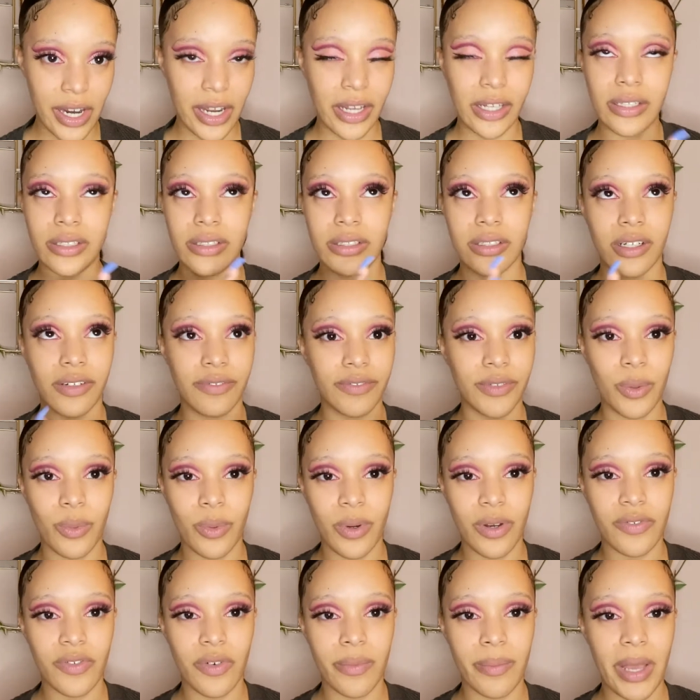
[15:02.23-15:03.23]
I love the
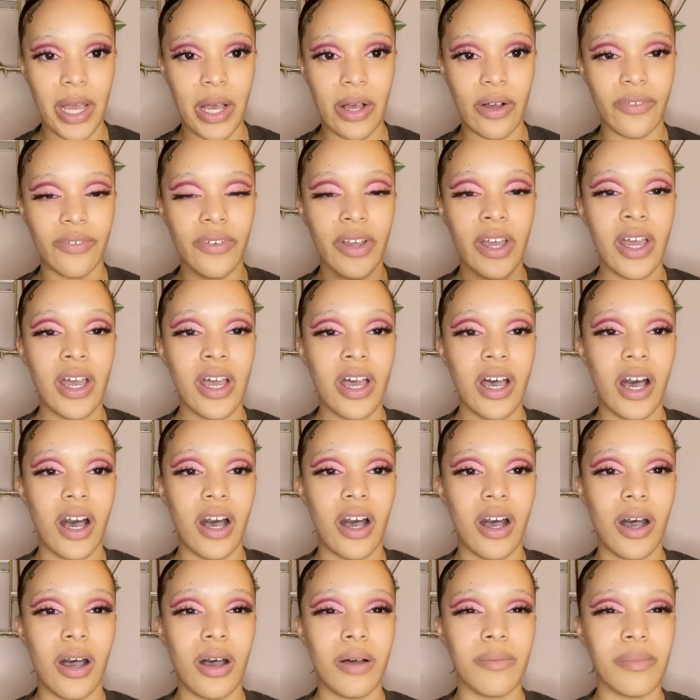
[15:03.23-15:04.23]
one from Elf.
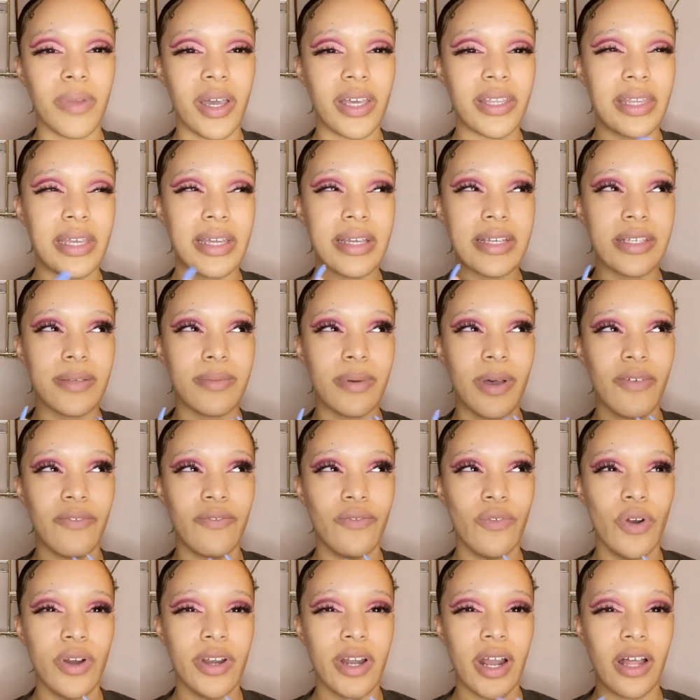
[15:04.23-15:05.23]
I think it's about
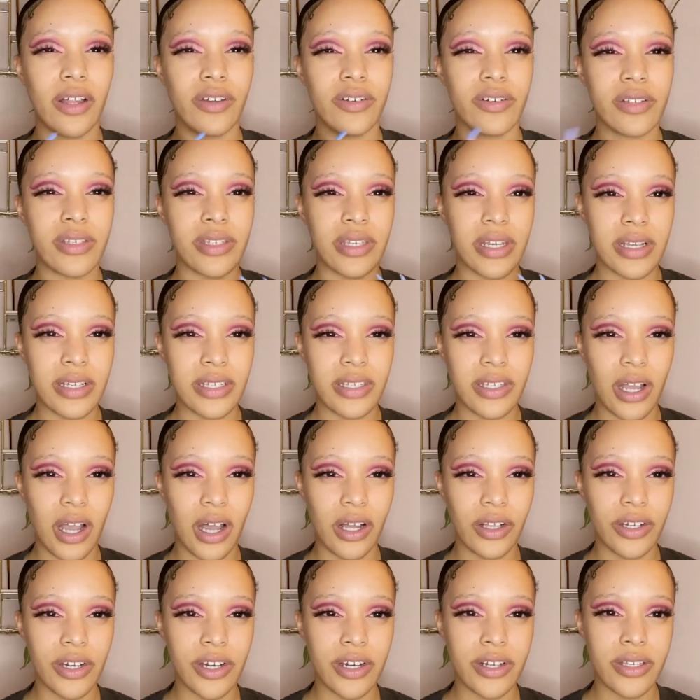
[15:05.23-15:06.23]
$4,
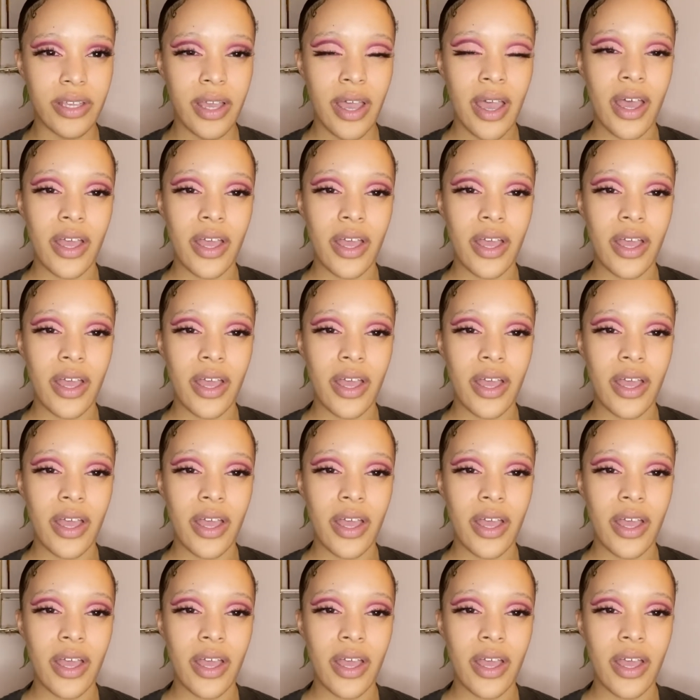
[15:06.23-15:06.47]
$6.